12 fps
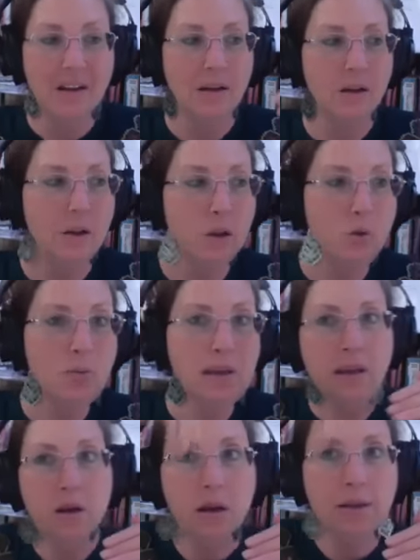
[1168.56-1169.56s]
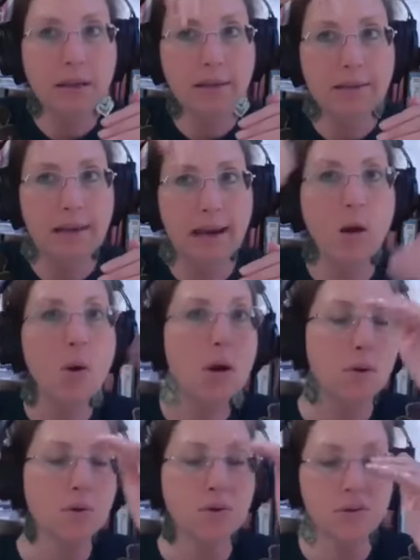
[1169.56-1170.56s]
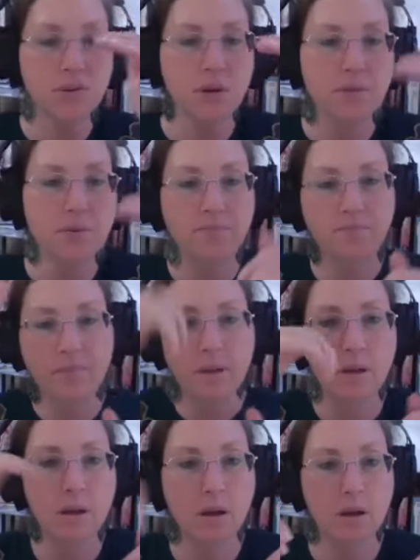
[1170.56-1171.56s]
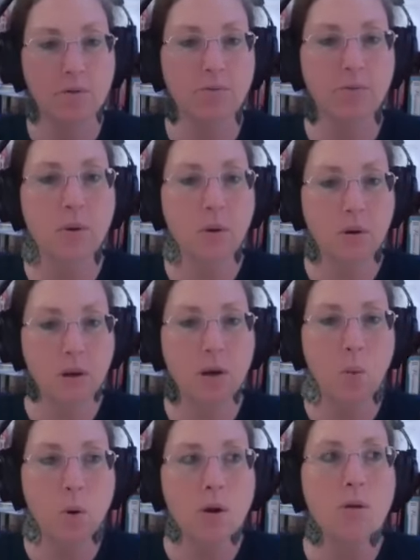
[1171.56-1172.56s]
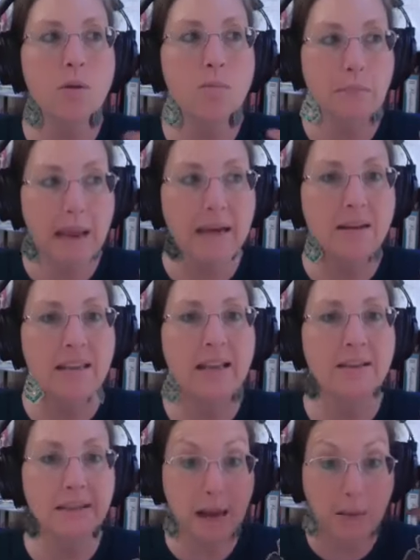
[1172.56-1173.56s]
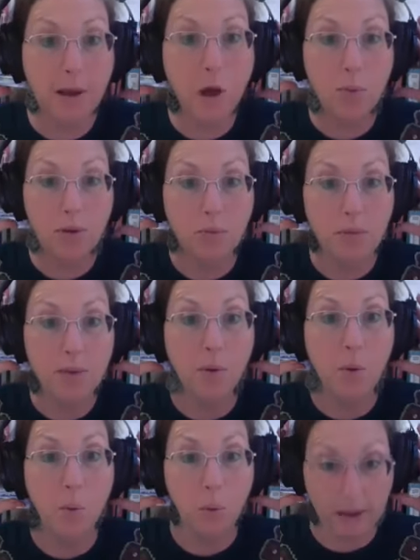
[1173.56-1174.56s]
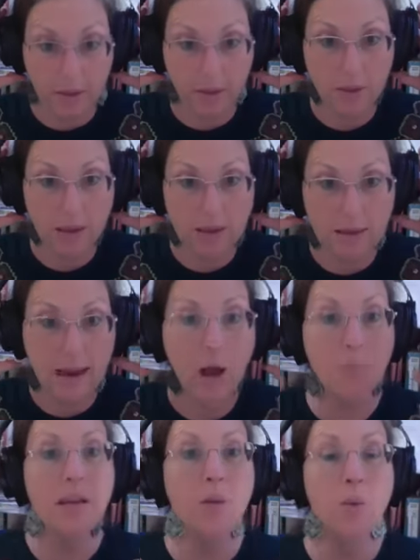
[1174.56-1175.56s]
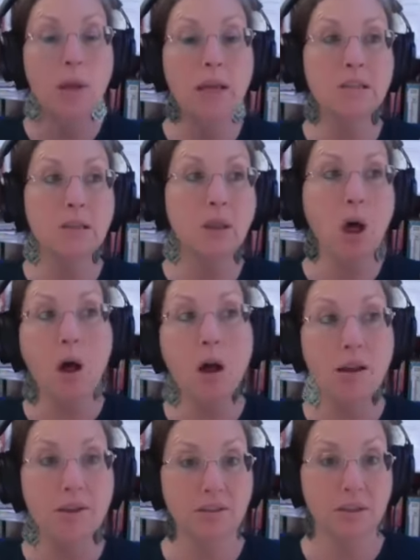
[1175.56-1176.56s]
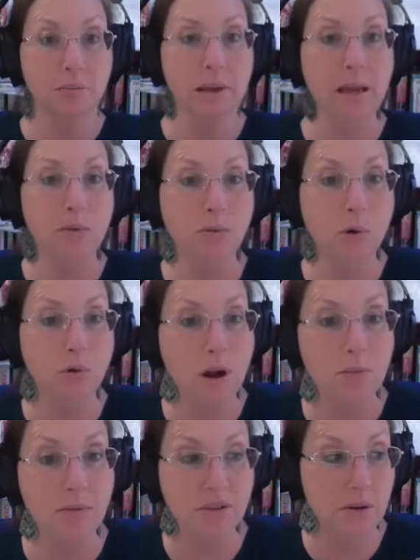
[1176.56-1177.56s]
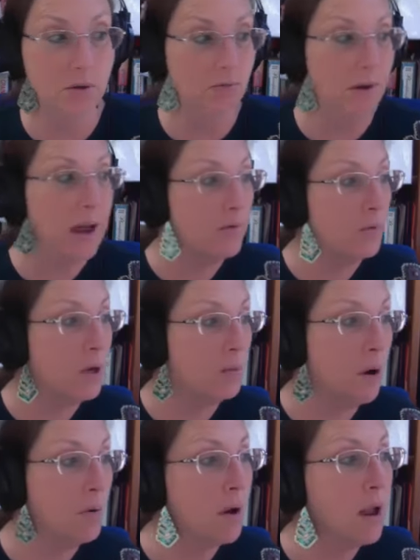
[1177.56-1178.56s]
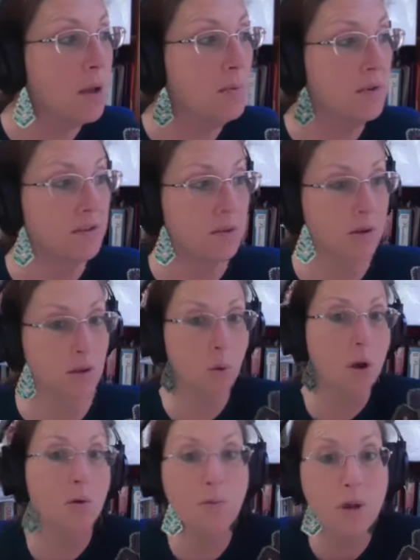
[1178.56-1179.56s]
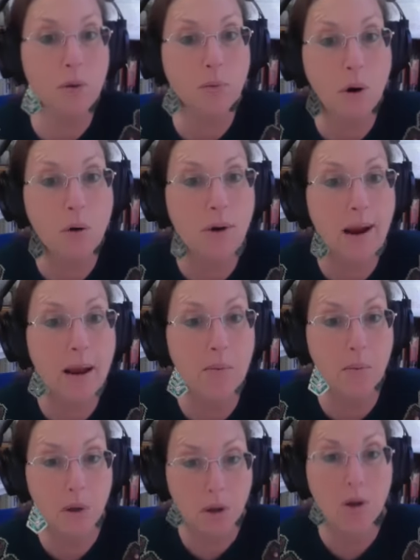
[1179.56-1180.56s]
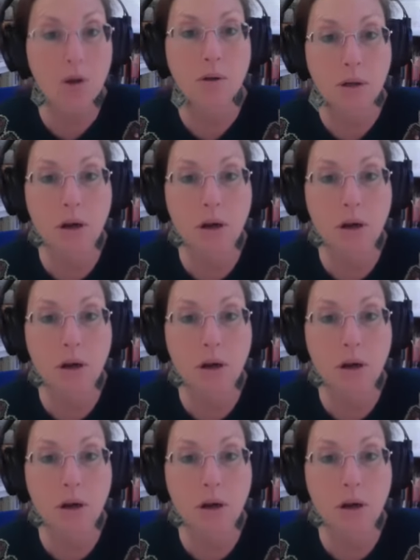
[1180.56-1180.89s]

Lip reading: clue me in on these arrows of, you know, what are the main things that I'm helping people with, and how many weeks long is the paid program? Is it a 5-week program? Is it a 12-week program? Right. You